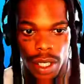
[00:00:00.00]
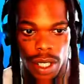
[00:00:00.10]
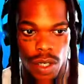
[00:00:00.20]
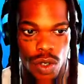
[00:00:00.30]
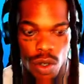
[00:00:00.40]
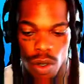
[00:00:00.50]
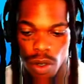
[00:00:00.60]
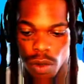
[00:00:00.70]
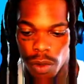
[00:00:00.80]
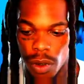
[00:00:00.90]
Yes, sir.
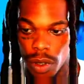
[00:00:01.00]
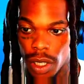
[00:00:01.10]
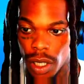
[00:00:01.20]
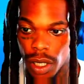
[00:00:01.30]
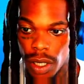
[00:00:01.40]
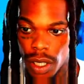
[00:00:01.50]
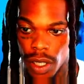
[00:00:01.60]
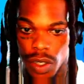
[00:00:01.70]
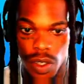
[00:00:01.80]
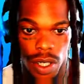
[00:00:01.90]

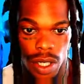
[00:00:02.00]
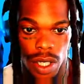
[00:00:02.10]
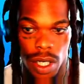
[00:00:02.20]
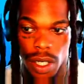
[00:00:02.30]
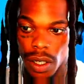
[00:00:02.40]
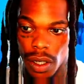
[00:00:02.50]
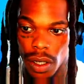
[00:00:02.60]
This today,